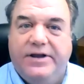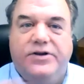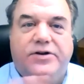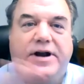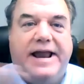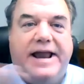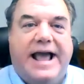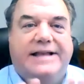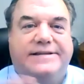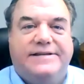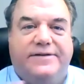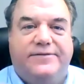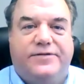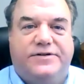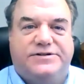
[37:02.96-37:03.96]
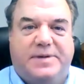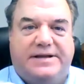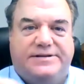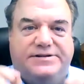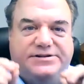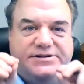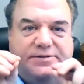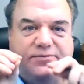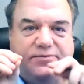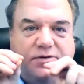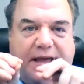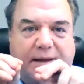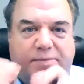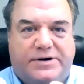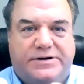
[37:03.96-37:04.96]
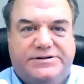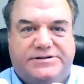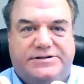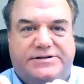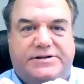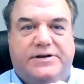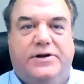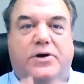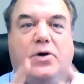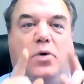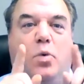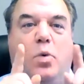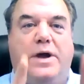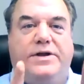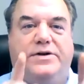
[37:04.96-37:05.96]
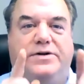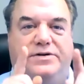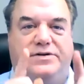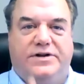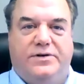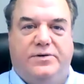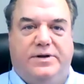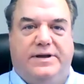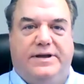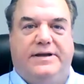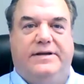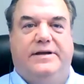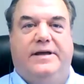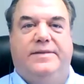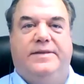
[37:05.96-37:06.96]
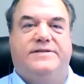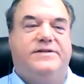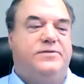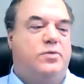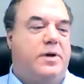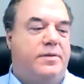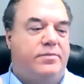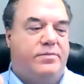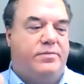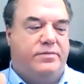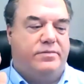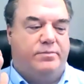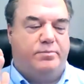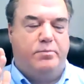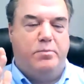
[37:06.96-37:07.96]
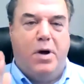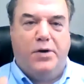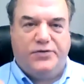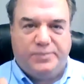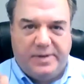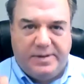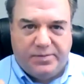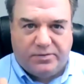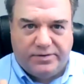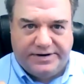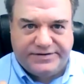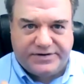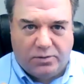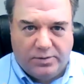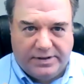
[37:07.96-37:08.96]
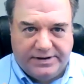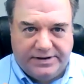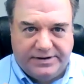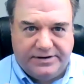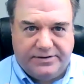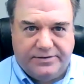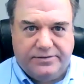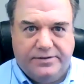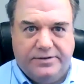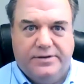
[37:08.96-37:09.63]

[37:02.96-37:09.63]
You're not asking for sponsorship from that person. What you're doing, and this is what most people, Rich, aren't willing to do.